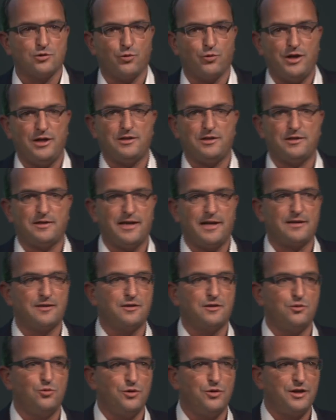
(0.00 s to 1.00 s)
already
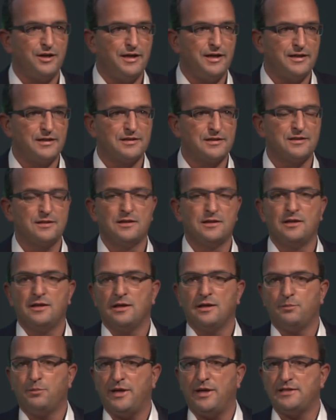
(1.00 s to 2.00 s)
detected who it is.
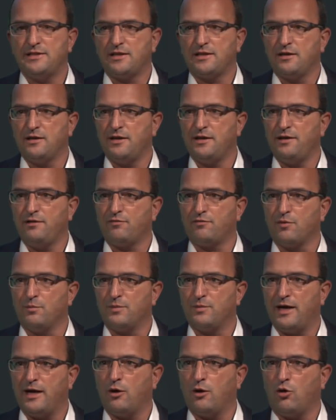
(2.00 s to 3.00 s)
Basically, from
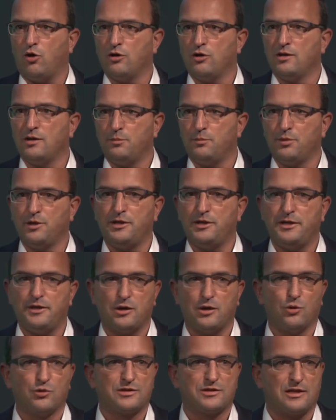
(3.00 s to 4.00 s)
there on, the building
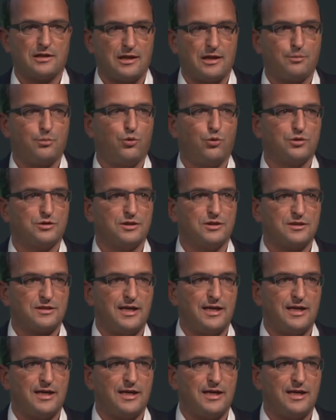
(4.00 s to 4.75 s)
knows that that person is